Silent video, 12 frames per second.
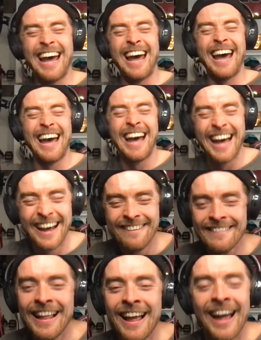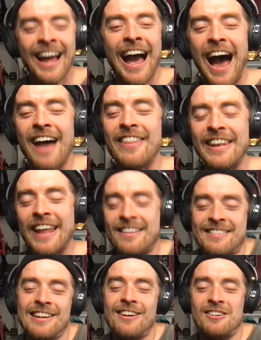And then that's the
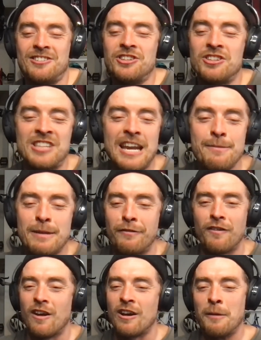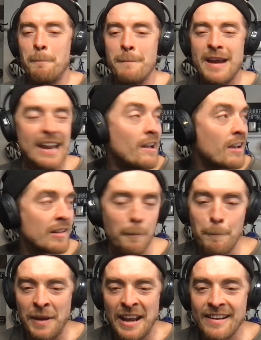last you see me for like a minute because I'm
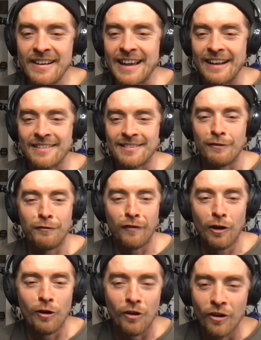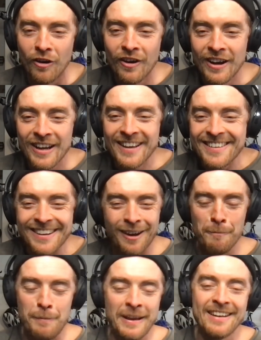pinned against the floor. You know, I'm
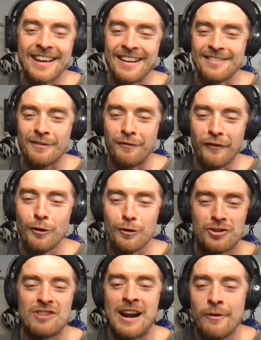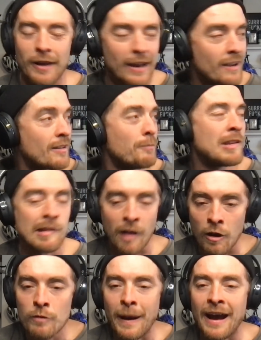pinned against the floor, drowning because I'm
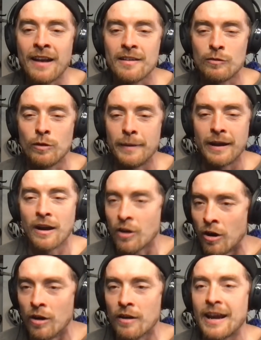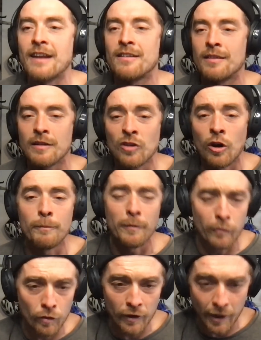so bad at swimming I can't get to the top before
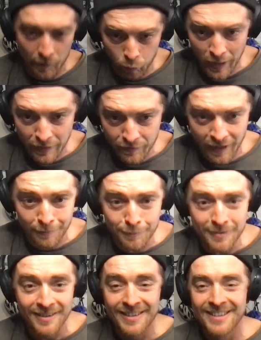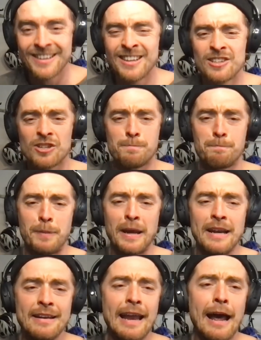the next wave comes. Just
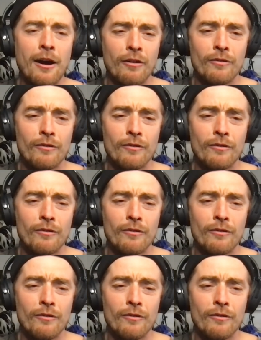pinned down.